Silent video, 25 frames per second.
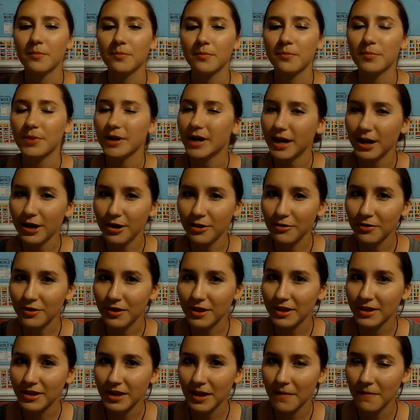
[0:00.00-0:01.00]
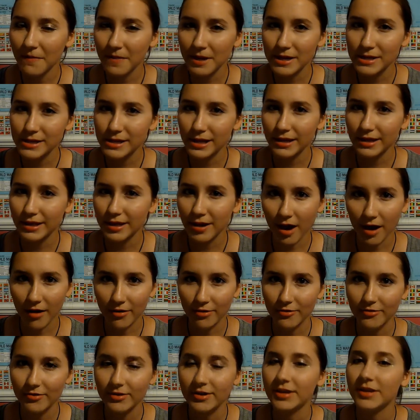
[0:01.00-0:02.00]
But I don't think that means that the
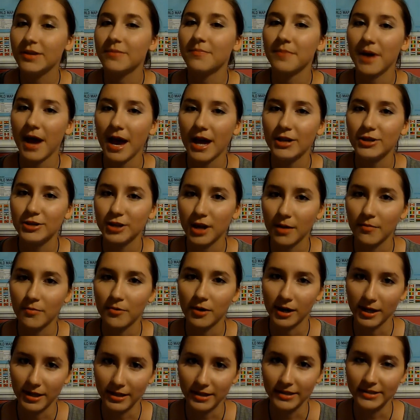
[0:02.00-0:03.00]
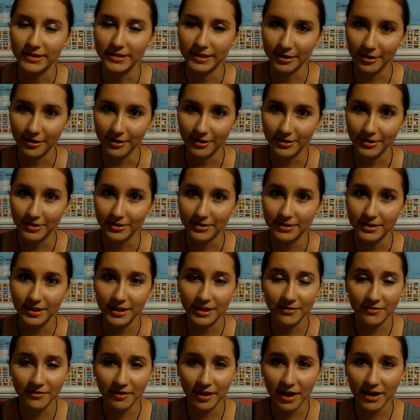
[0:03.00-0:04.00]
author did a bad job writing these characters.
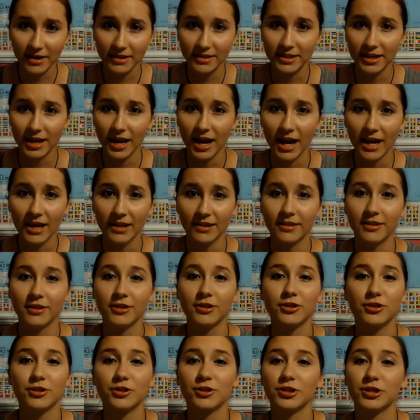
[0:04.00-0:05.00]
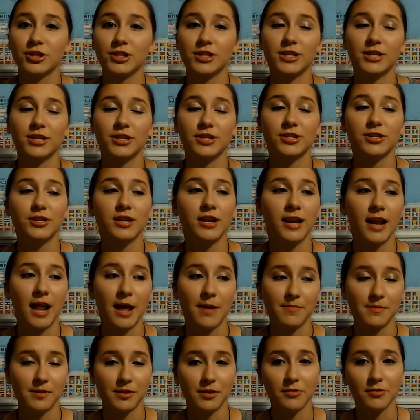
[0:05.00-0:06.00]
In fact, I think she did an
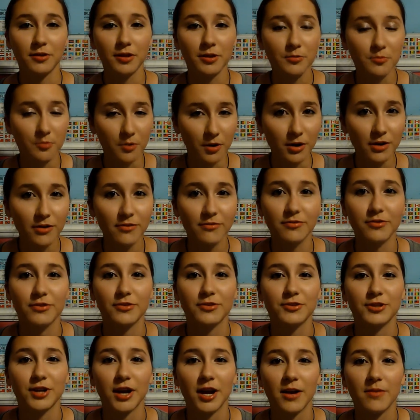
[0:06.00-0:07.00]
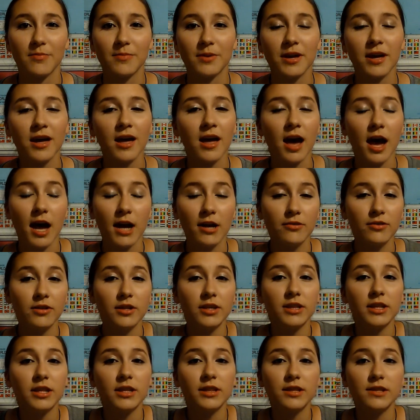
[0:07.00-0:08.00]
absolutely wonderful job. I don't
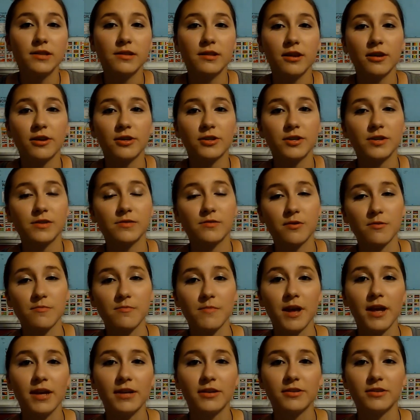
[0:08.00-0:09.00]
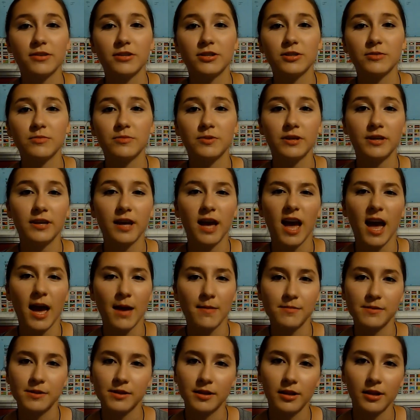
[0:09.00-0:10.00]
think that these characters were meant to be
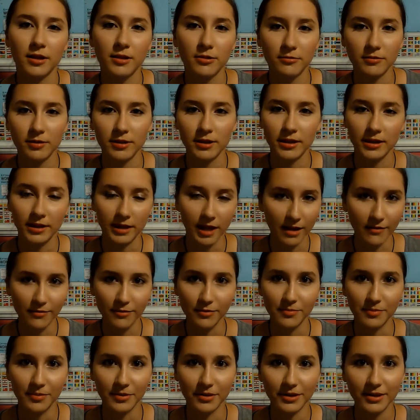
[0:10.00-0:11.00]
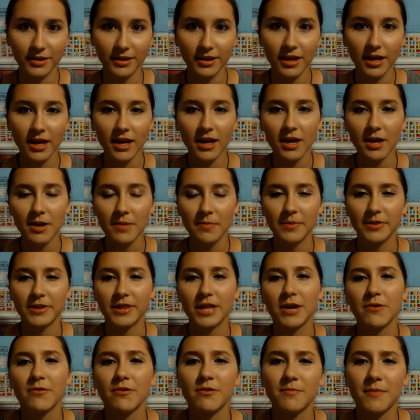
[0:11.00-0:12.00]
absolutely lovable, but
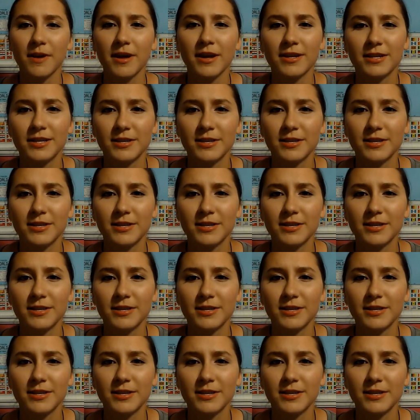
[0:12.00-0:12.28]
they were meant